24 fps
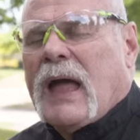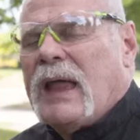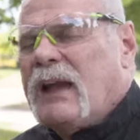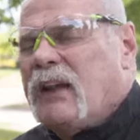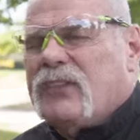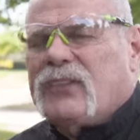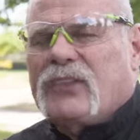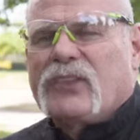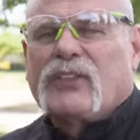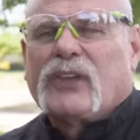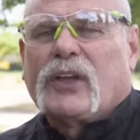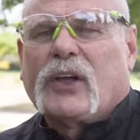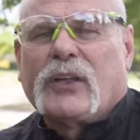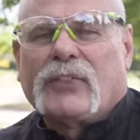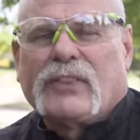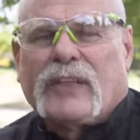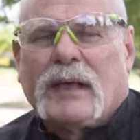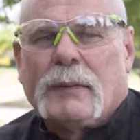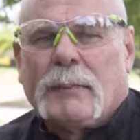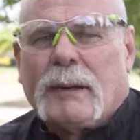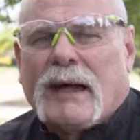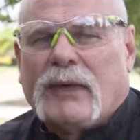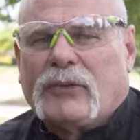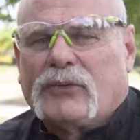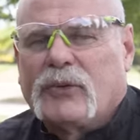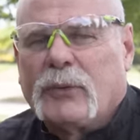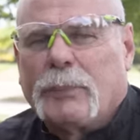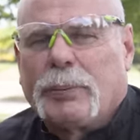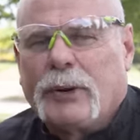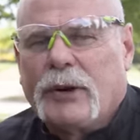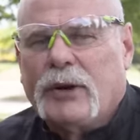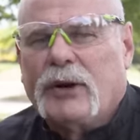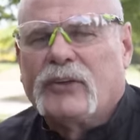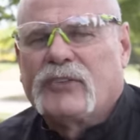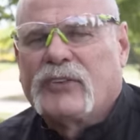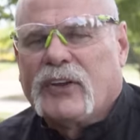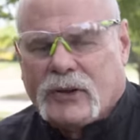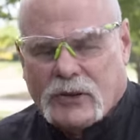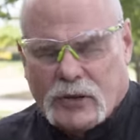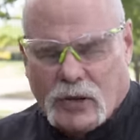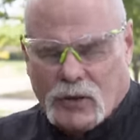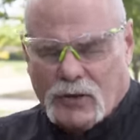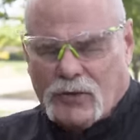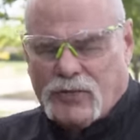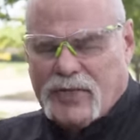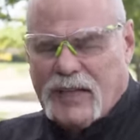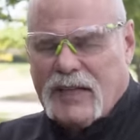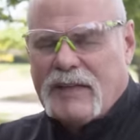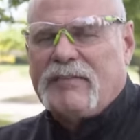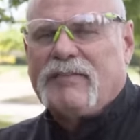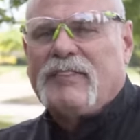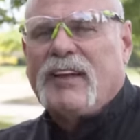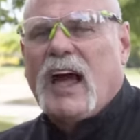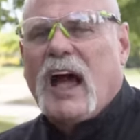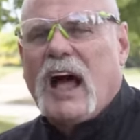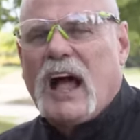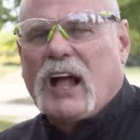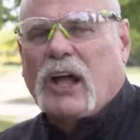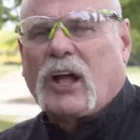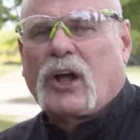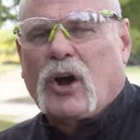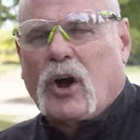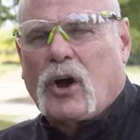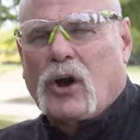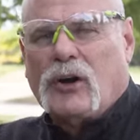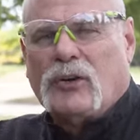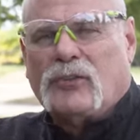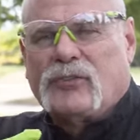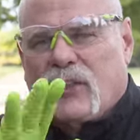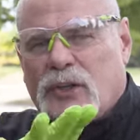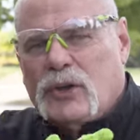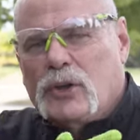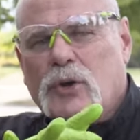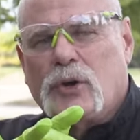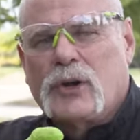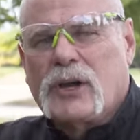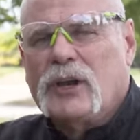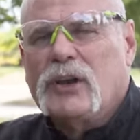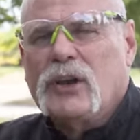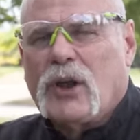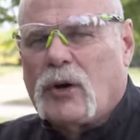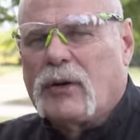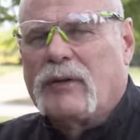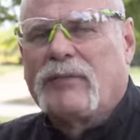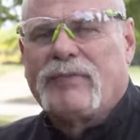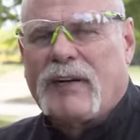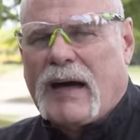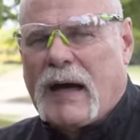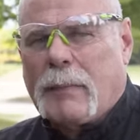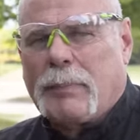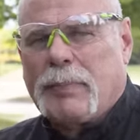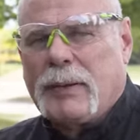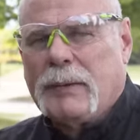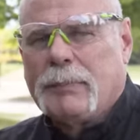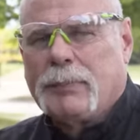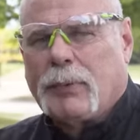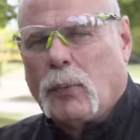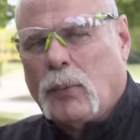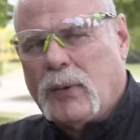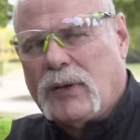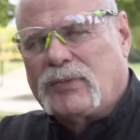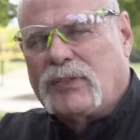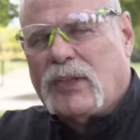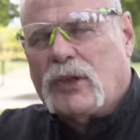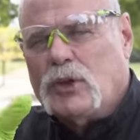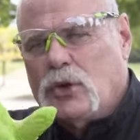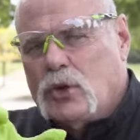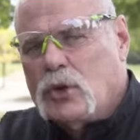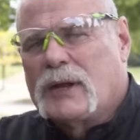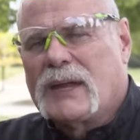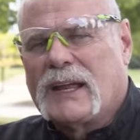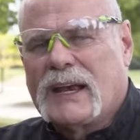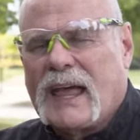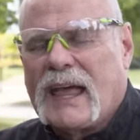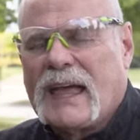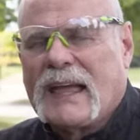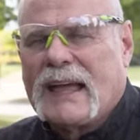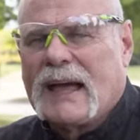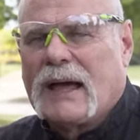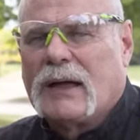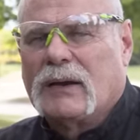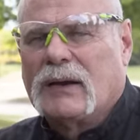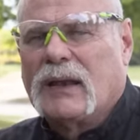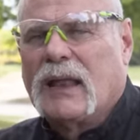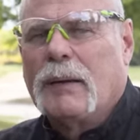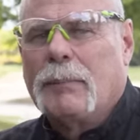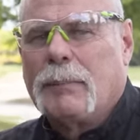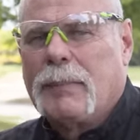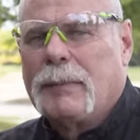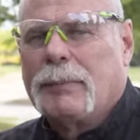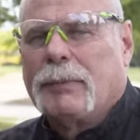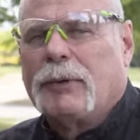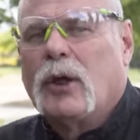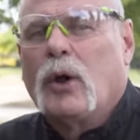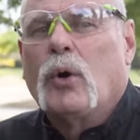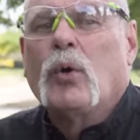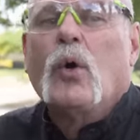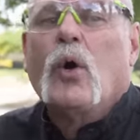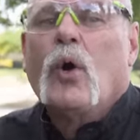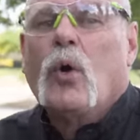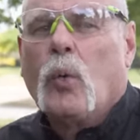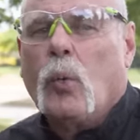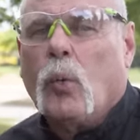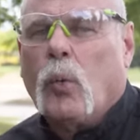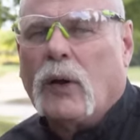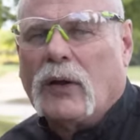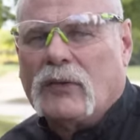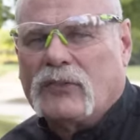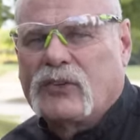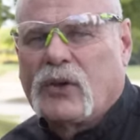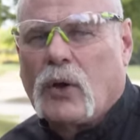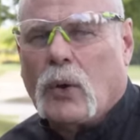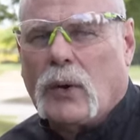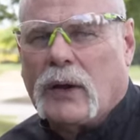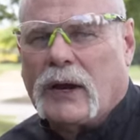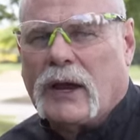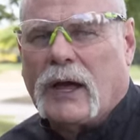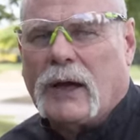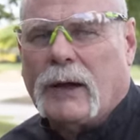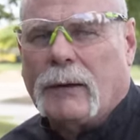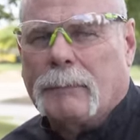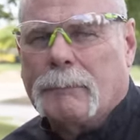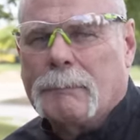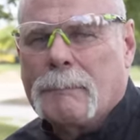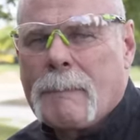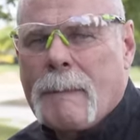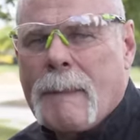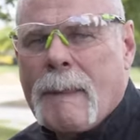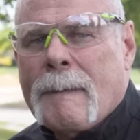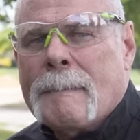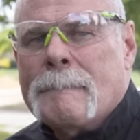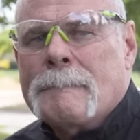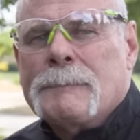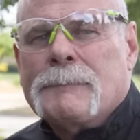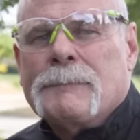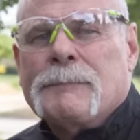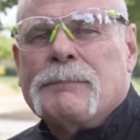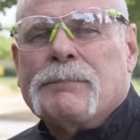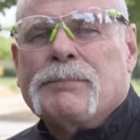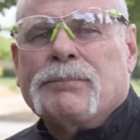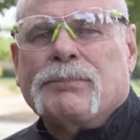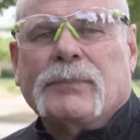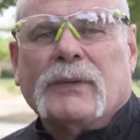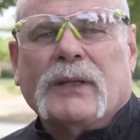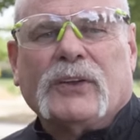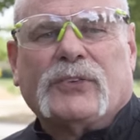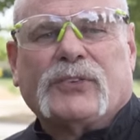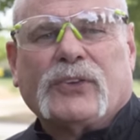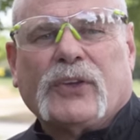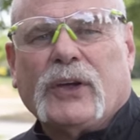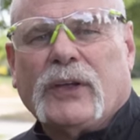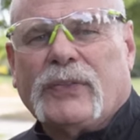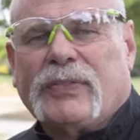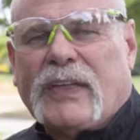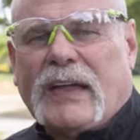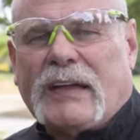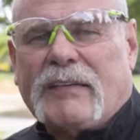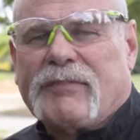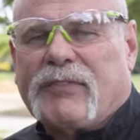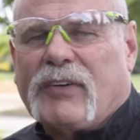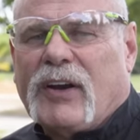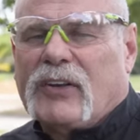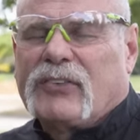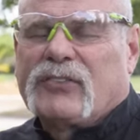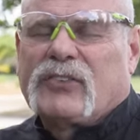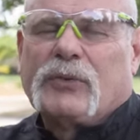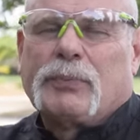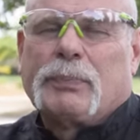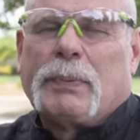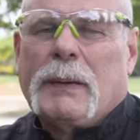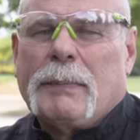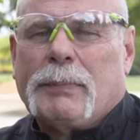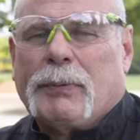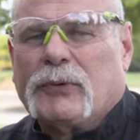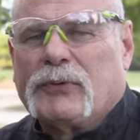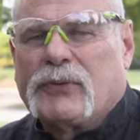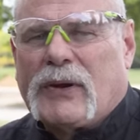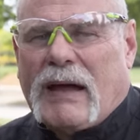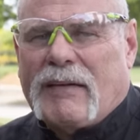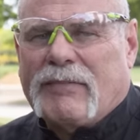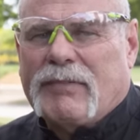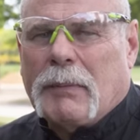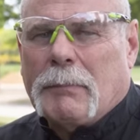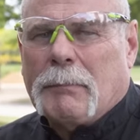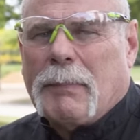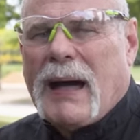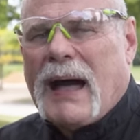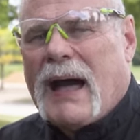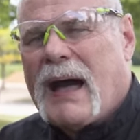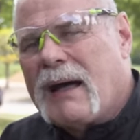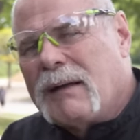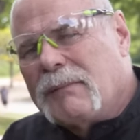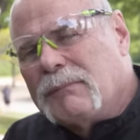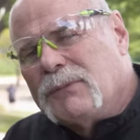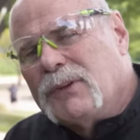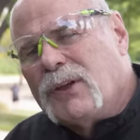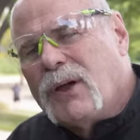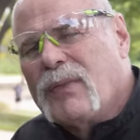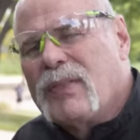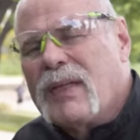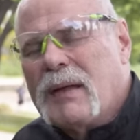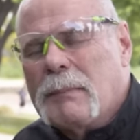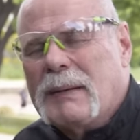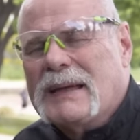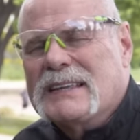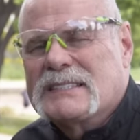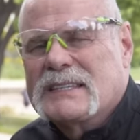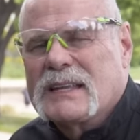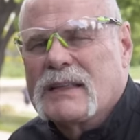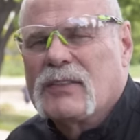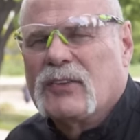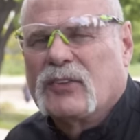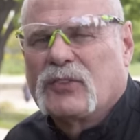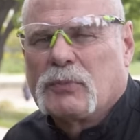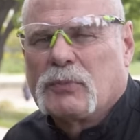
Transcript: And this is a good thing about Superior Signal. They've got cars that you can notify people with that you can hang out and let people know what's going on. It's a good thing for us because people driving by, you know, they may see the